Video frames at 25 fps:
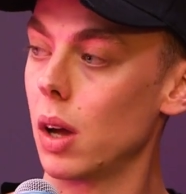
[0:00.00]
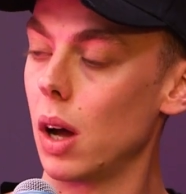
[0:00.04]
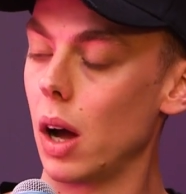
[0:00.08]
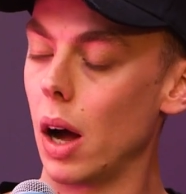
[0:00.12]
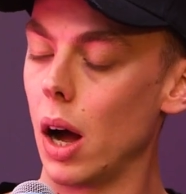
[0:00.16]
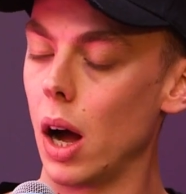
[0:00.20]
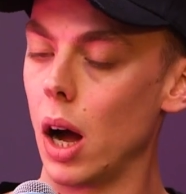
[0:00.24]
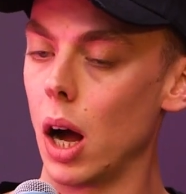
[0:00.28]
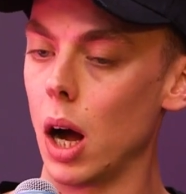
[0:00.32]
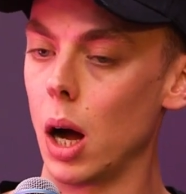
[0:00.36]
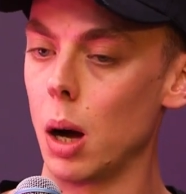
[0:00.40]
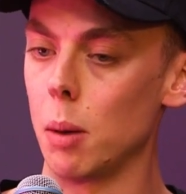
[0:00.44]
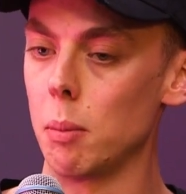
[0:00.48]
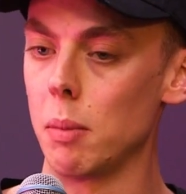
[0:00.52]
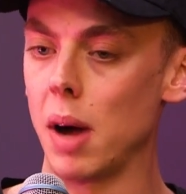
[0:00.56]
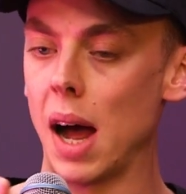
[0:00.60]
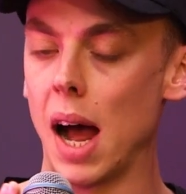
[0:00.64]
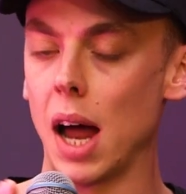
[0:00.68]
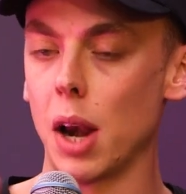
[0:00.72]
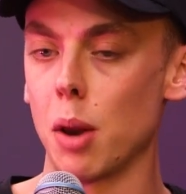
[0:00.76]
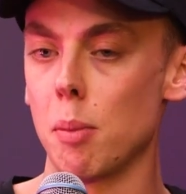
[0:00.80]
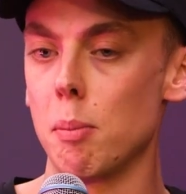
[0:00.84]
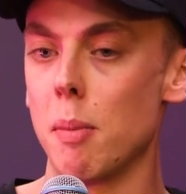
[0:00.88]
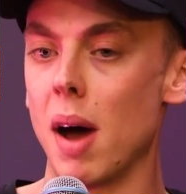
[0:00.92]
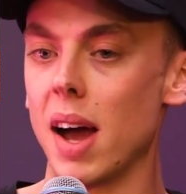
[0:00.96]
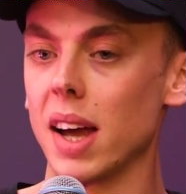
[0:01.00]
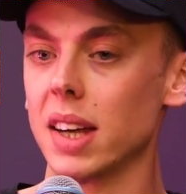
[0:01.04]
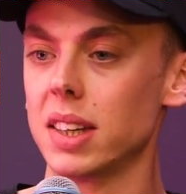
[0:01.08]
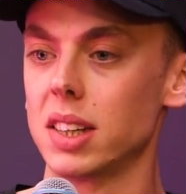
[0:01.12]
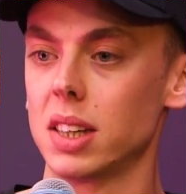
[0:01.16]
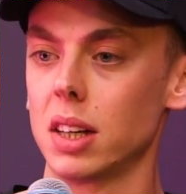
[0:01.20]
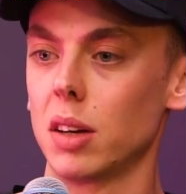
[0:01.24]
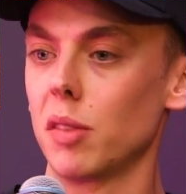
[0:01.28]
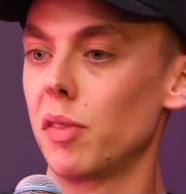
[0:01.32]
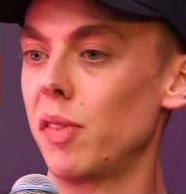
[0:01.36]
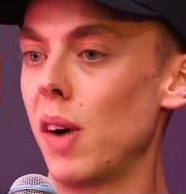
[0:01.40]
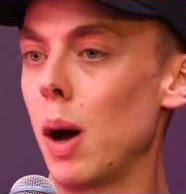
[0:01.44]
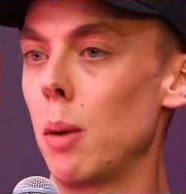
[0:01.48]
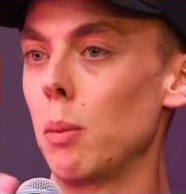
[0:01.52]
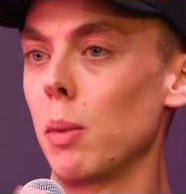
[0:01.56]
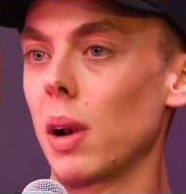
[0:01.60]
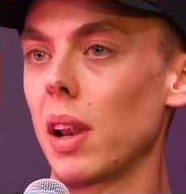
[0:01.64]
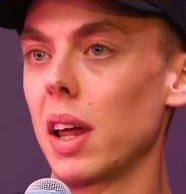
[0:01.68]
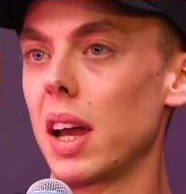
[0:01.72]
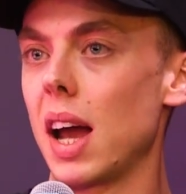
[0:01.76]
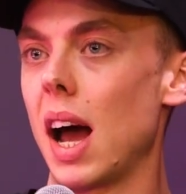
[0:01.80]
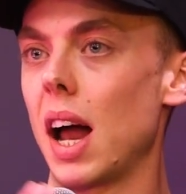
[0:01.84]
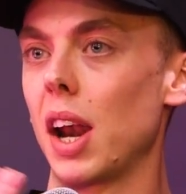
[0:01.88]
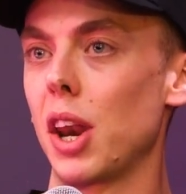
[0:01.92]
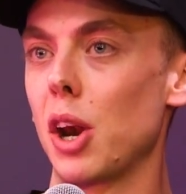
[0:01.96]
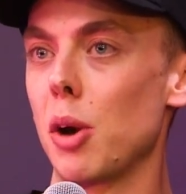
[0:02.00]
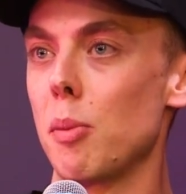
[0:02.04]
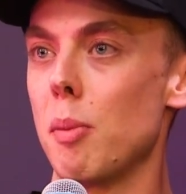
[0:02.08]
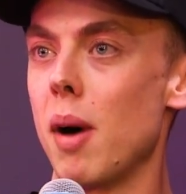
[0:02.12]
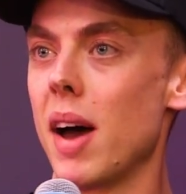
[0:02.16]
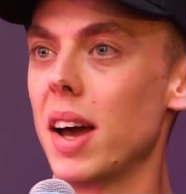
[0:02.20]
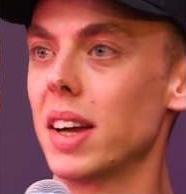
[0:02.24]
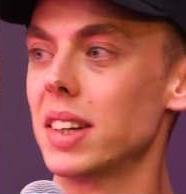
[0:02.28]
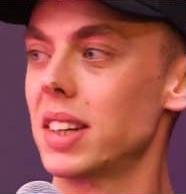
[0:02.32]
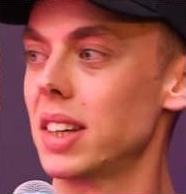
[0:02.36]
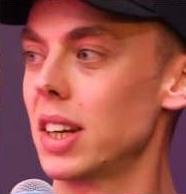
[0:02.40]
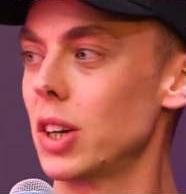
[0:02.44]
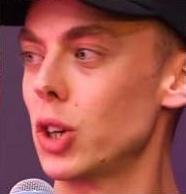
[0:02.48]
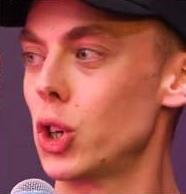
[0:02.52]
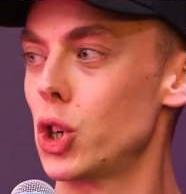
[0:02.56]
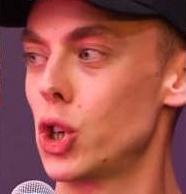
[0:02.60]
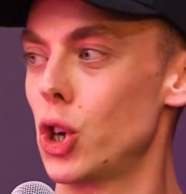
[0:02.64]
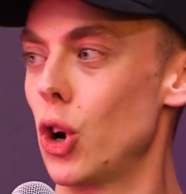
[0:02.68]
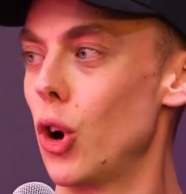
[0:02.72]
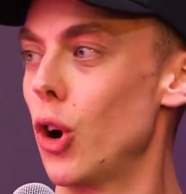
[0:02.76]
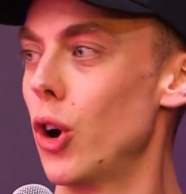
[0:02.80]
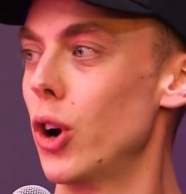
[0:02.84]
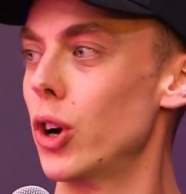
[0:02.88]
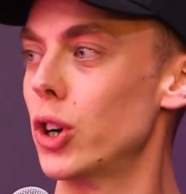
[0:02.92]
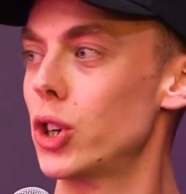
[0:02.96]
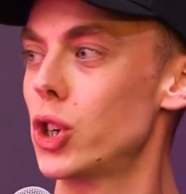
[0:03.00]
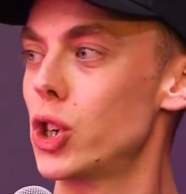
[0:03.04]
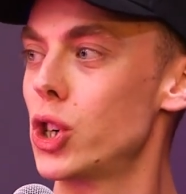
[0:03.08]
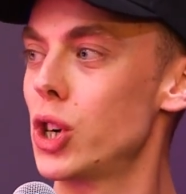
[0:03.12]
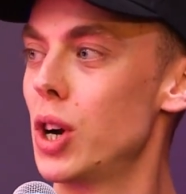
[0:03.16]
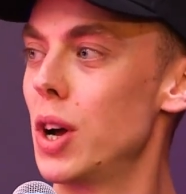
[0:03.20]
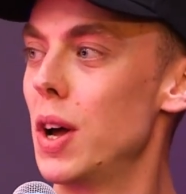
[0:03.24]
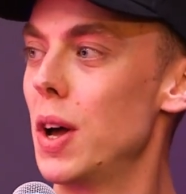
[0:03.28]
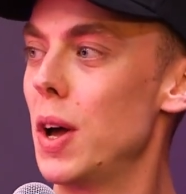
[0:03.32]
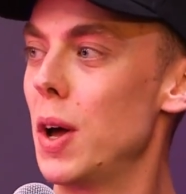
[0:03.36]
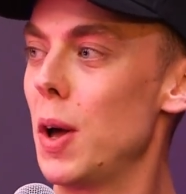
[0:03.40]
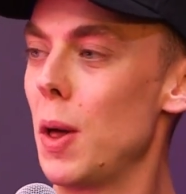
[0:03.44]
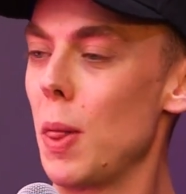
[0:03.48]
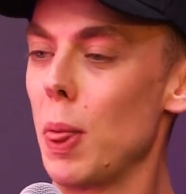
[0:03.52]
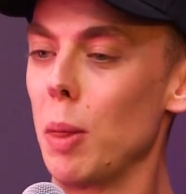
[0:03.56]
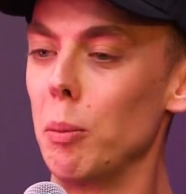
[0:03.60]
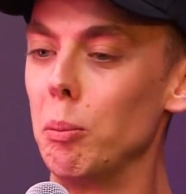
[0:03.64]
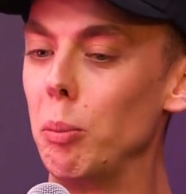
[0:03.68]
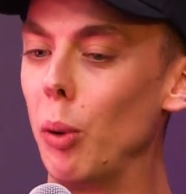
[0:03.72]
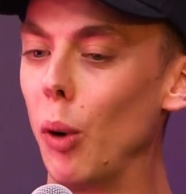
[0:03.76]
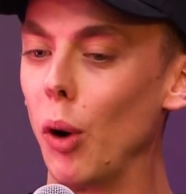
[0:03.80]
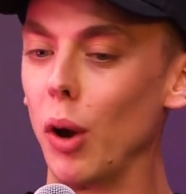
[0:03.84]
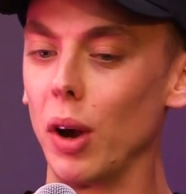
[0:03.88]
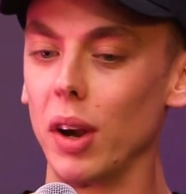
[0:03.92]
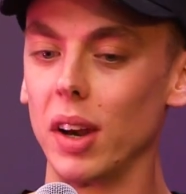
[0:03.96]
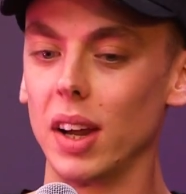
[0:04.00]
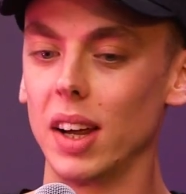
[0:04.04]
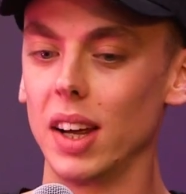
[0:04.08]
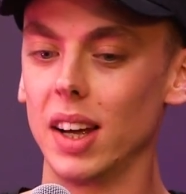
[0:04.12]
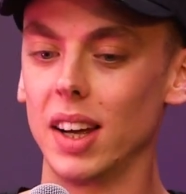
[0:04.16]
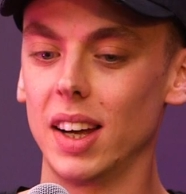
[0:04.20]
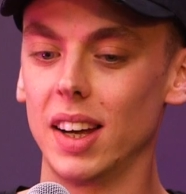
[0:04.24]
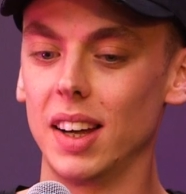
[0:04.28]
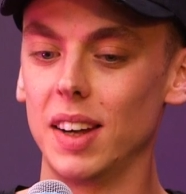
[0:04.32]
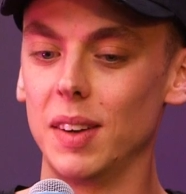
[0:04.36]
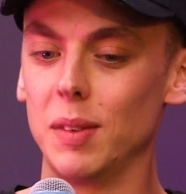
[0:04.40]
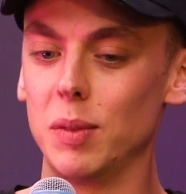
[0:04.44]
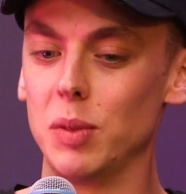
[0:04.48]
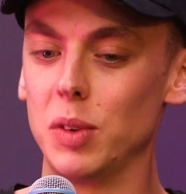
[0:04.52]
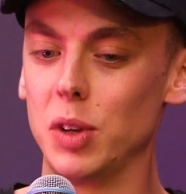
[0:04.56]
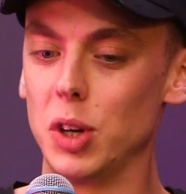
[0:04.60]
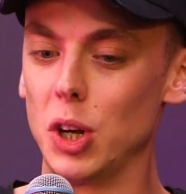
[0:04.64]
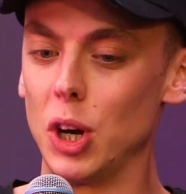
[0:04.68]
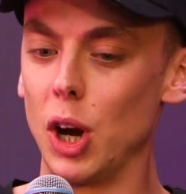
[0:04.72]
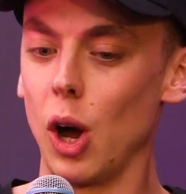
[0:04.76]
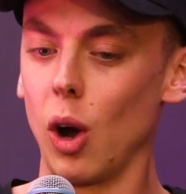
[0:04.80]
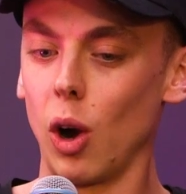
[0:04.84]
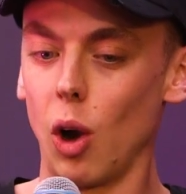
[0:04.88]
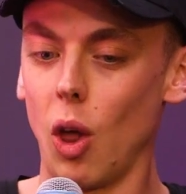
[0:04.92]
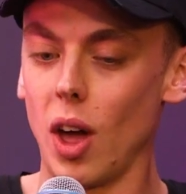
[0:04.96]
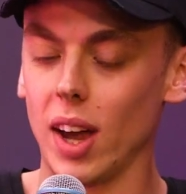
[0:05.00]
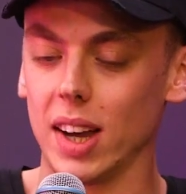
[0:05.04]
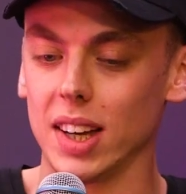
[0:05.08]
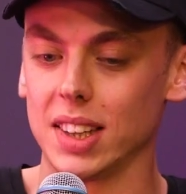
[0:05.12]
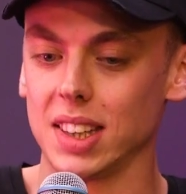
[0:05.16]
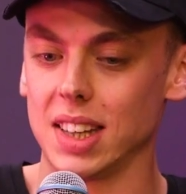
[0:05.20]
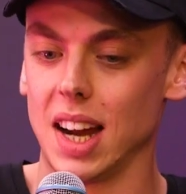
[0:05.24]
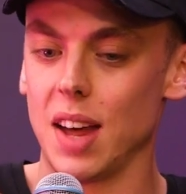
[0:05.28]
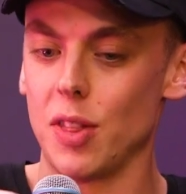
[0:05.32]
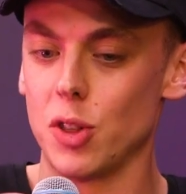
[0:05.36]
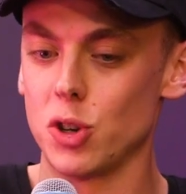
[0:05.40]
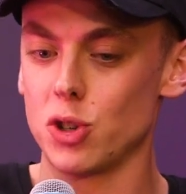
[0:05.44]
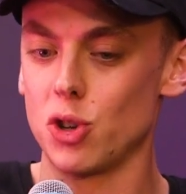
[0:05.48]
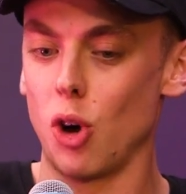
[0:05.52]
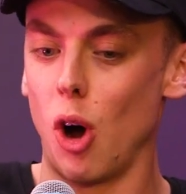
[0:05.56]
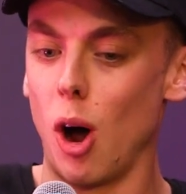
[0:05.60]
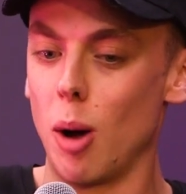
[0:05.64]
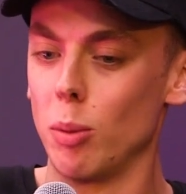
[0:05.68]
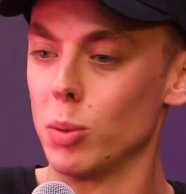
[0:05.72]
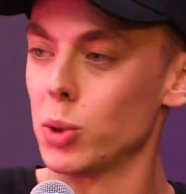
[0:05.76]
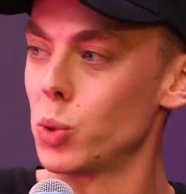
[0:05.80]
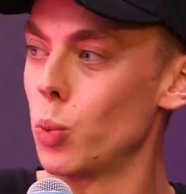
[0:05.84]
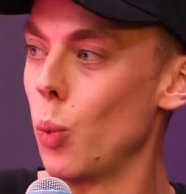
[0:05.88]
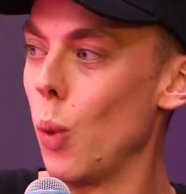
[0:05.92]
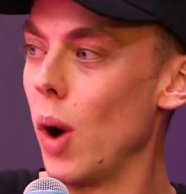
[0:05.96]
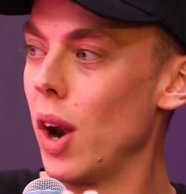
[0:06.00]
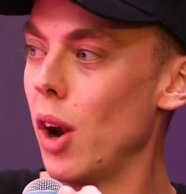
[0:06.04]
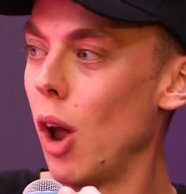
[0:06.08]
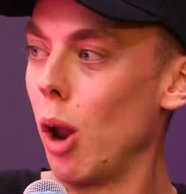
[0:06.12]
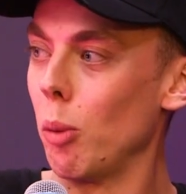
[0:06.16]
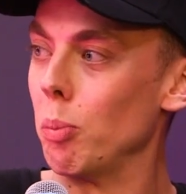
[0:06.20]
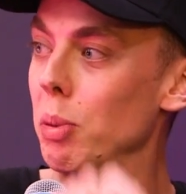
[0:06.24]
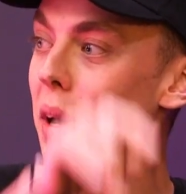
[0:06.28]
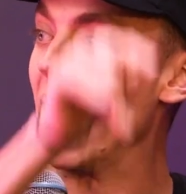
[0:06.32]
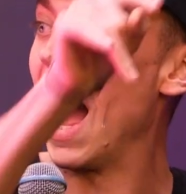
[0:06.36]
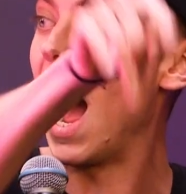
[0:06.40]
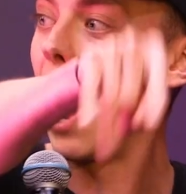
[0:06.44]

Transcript: Had amazing family, had an amazing church, but like I said, the times when I'd be